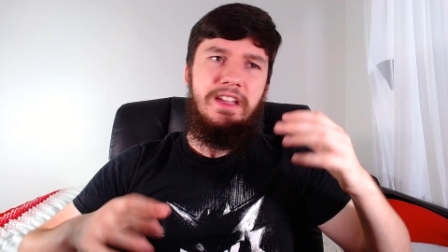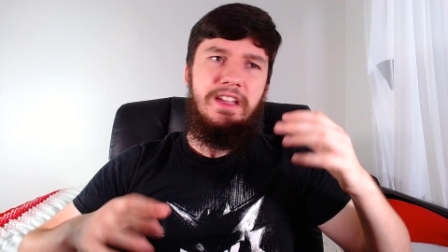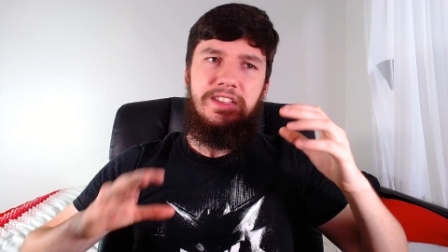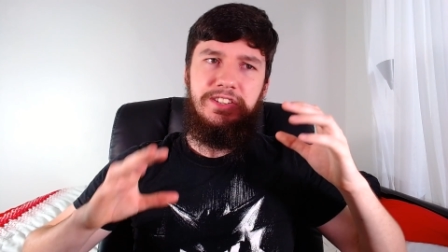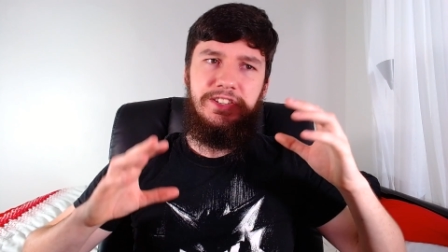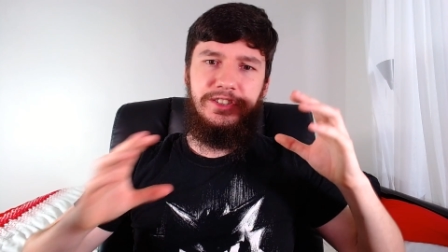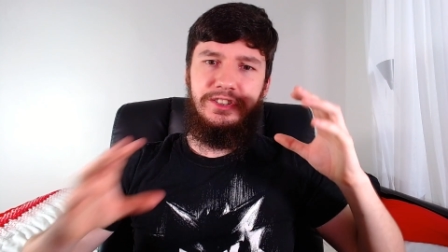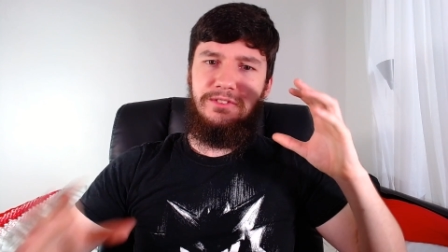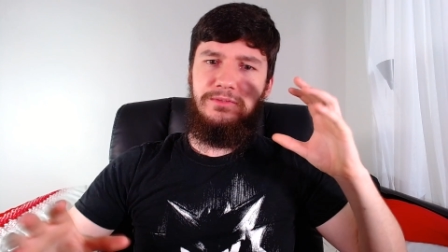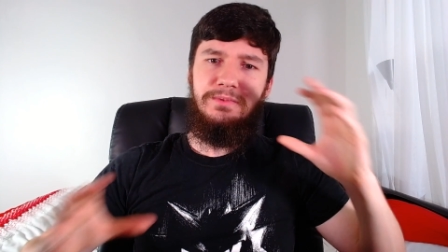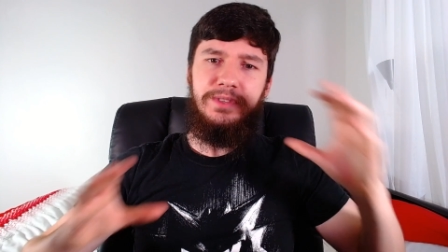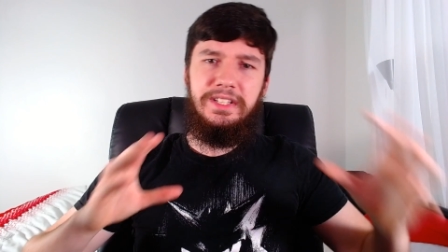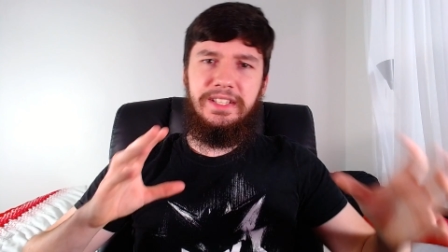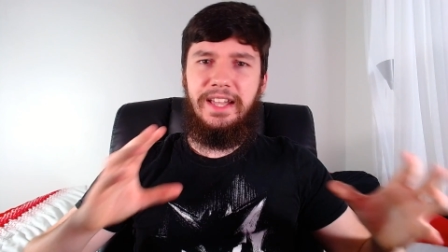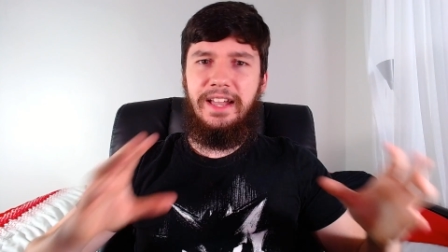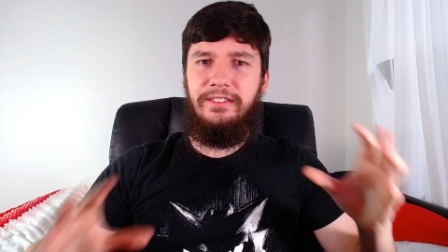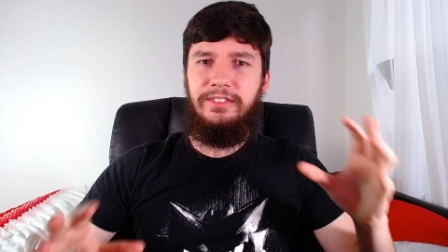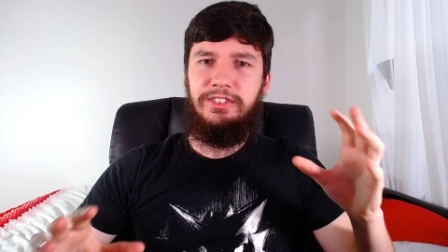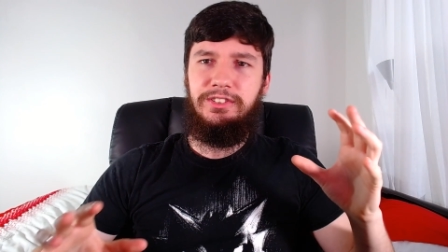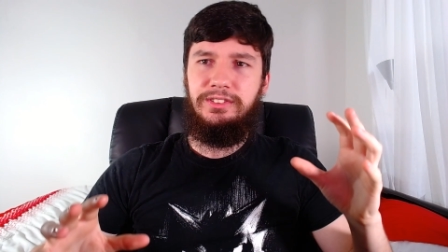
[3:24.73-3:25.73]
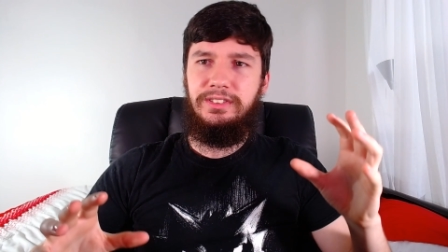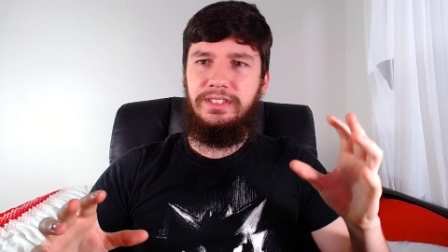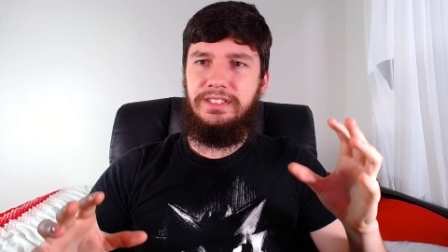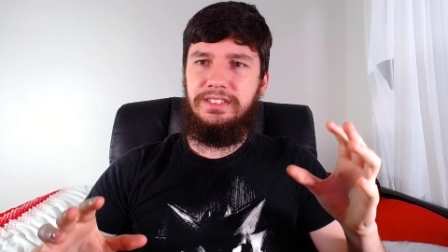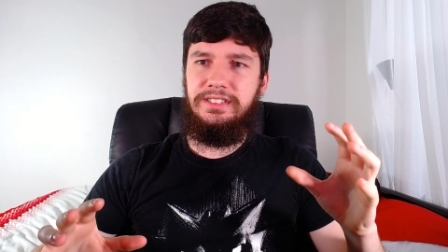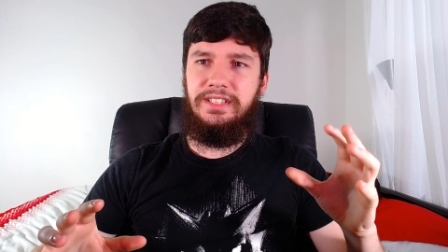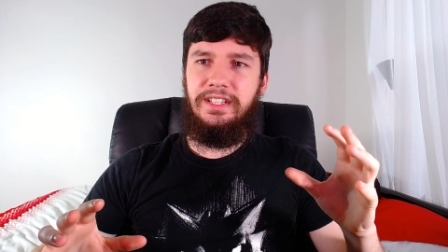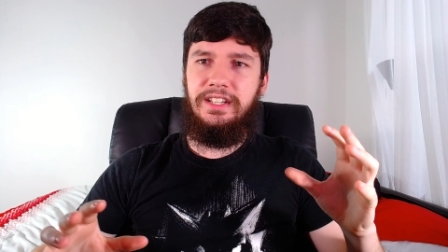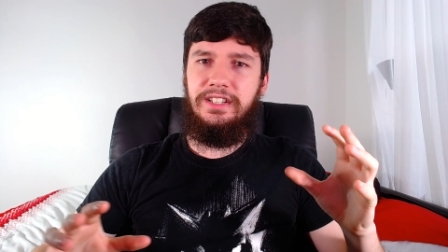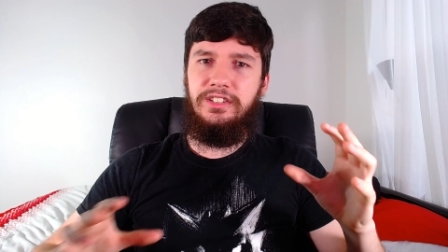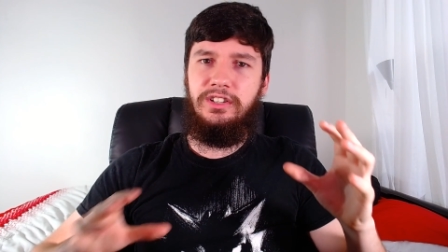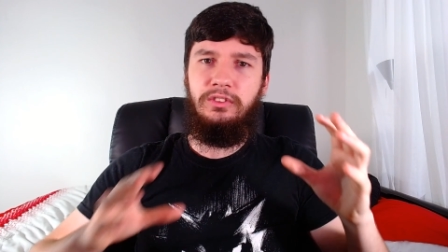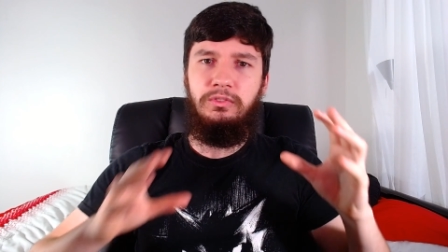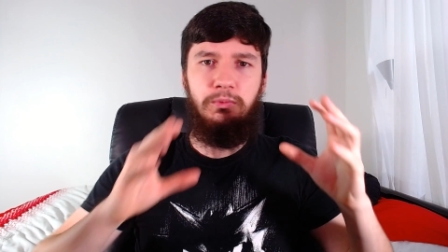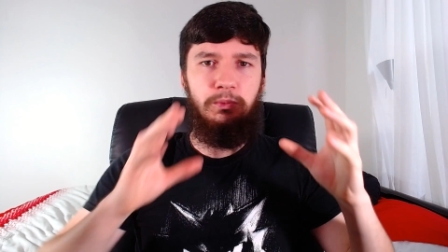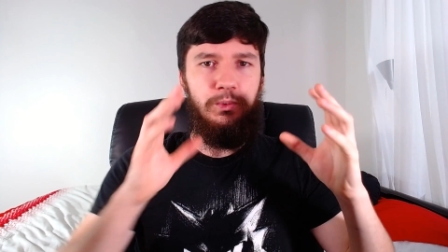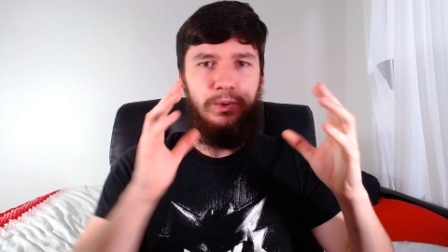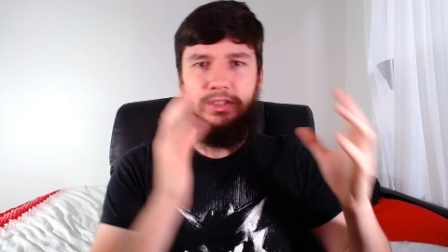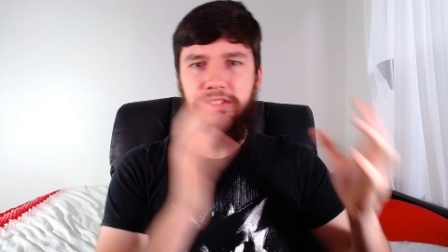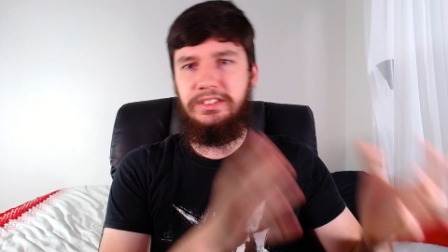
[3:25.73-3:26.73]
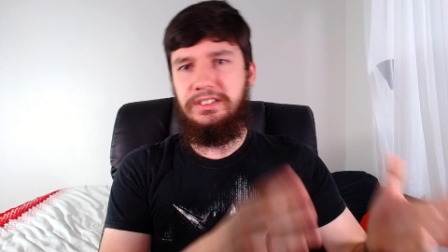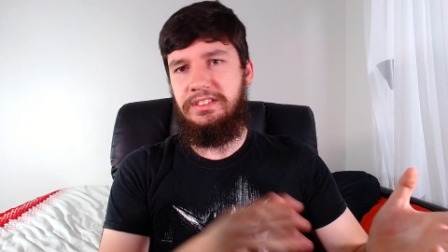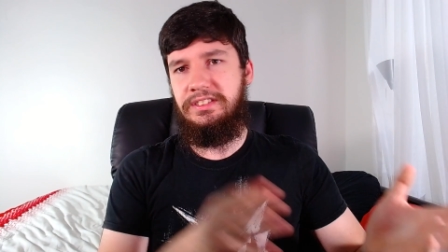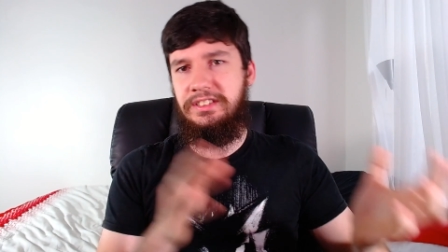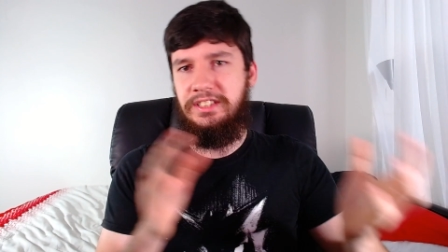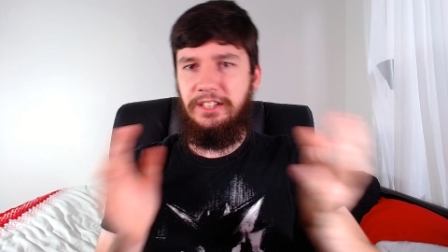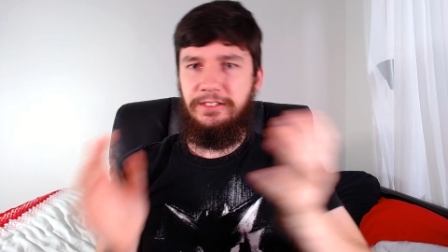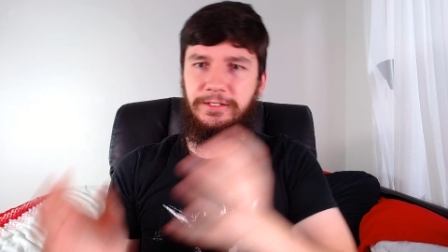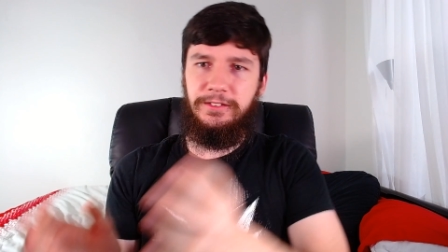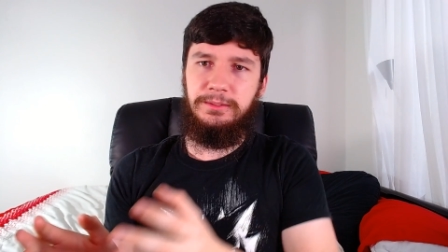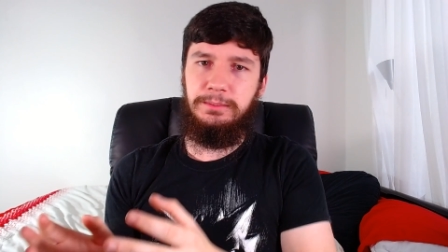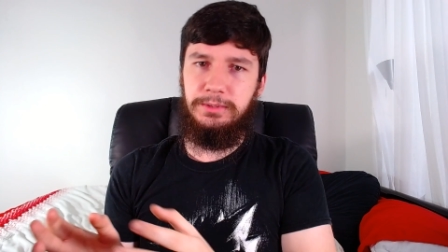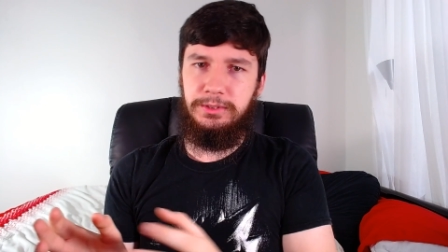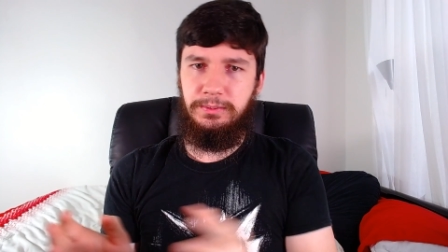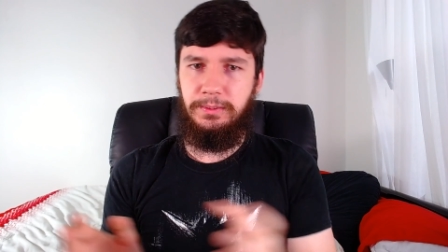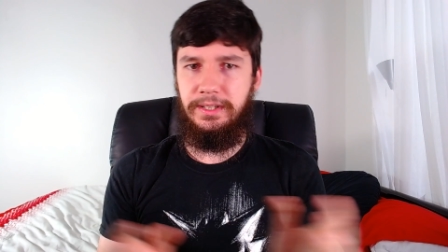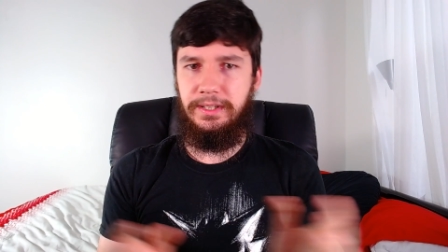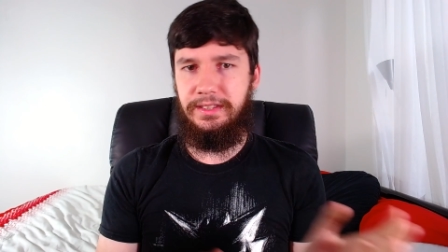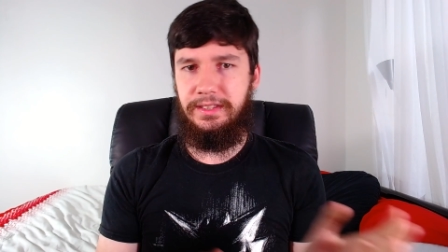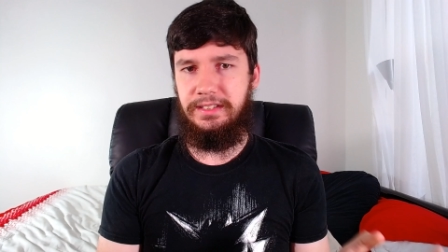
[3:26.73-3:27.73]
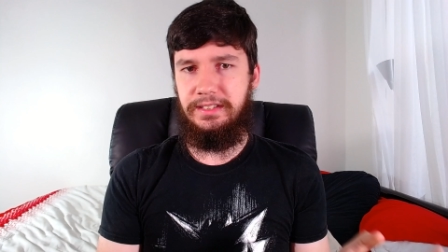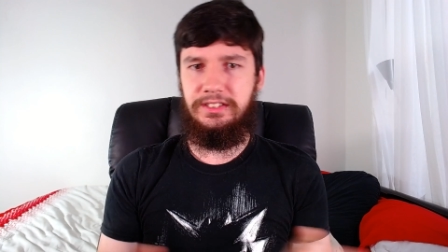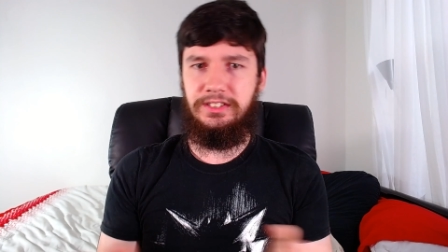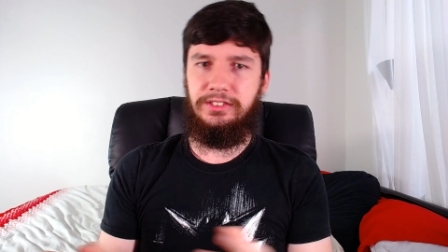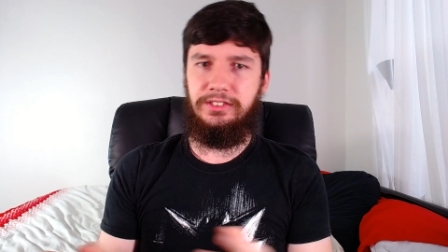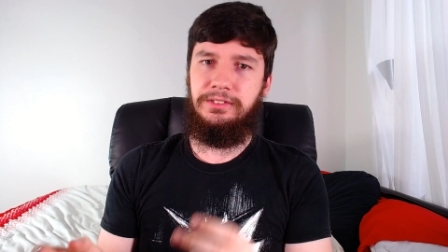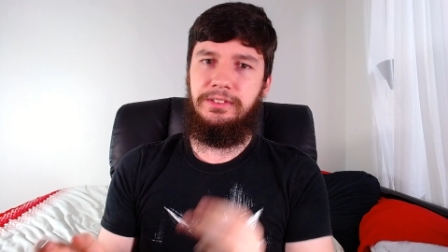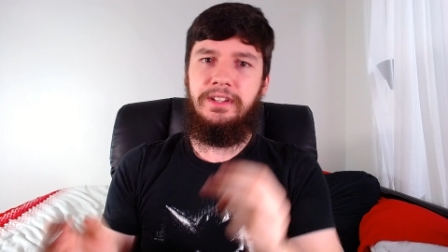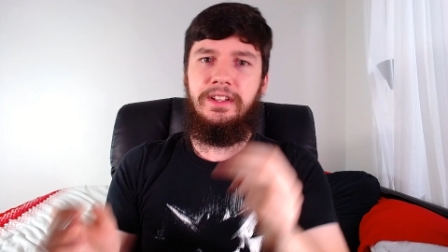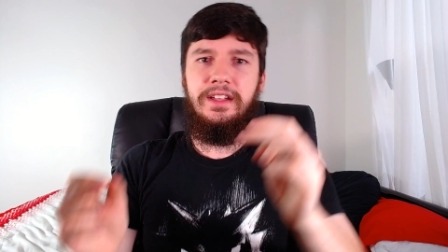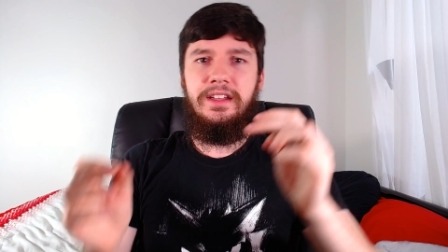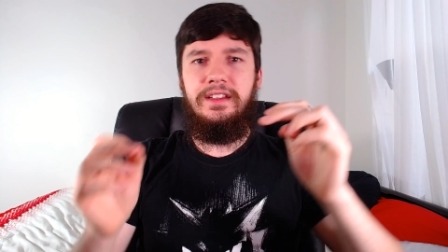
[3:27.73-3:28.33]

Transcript: you don't really have a good understanding of what's different between these two.